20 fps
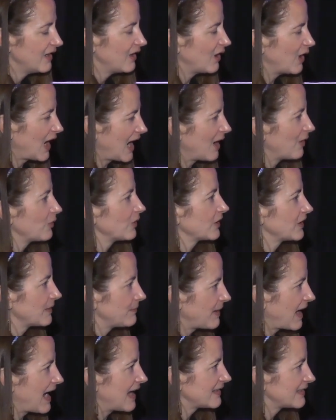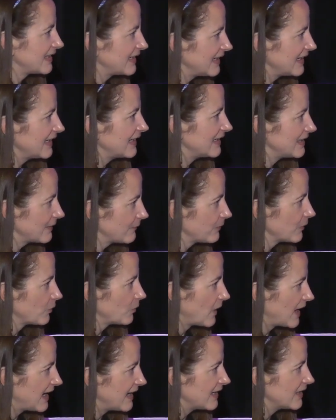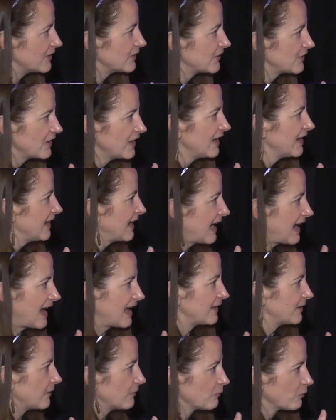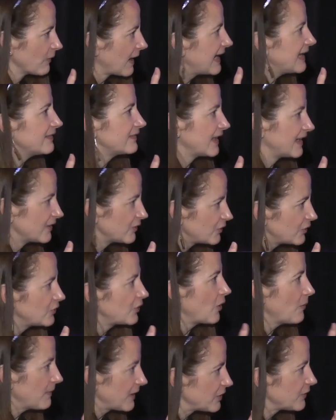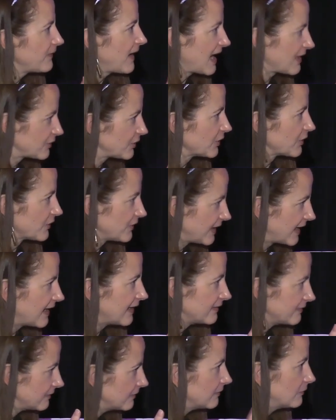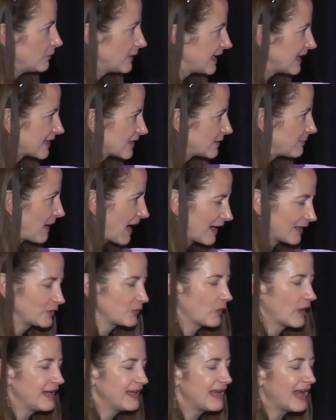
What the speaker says: our capacity in different ways at a rate that is so much faster than we expect, right?